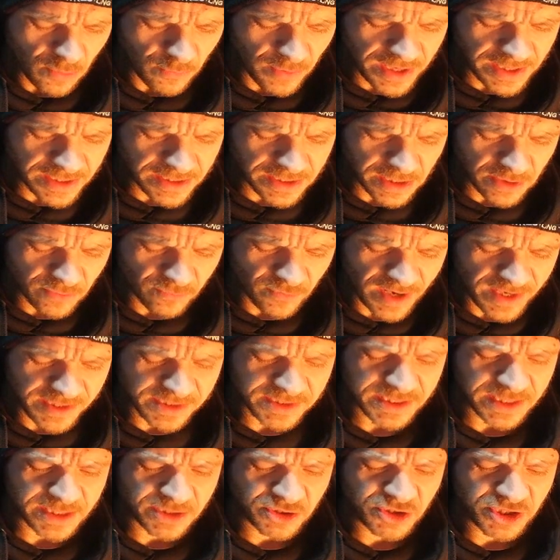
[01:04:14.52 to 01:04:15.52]
Iranian
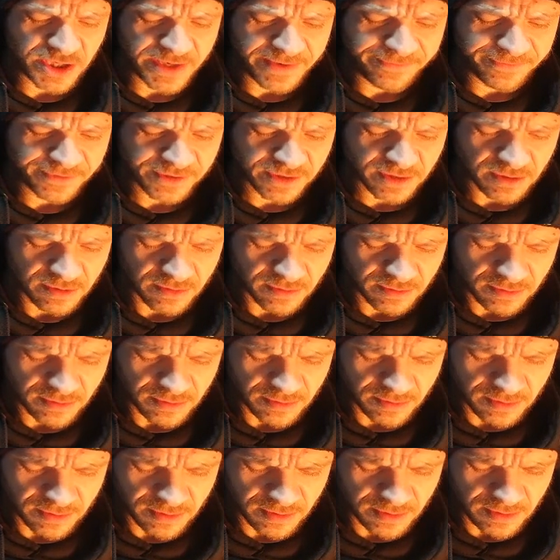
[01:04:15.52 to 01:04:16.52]
wrestling chiefs
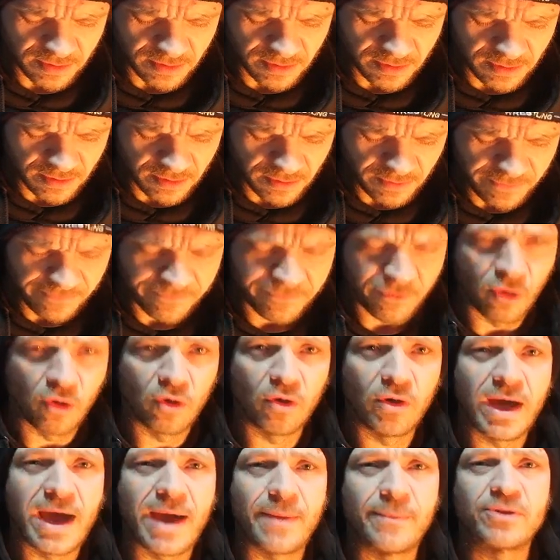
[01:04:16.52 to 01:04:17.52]

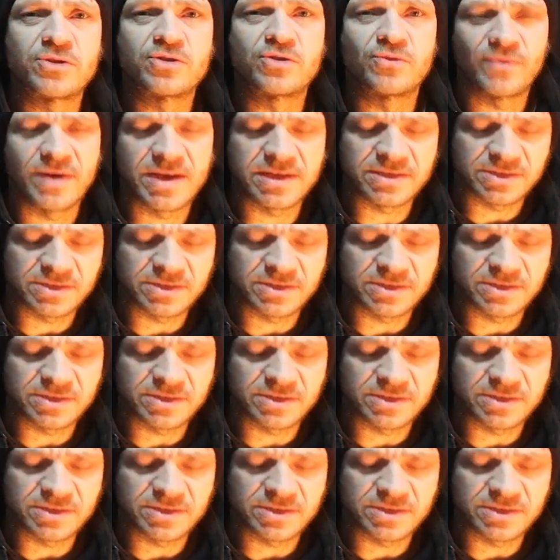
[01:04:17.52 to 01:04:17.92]
for amateur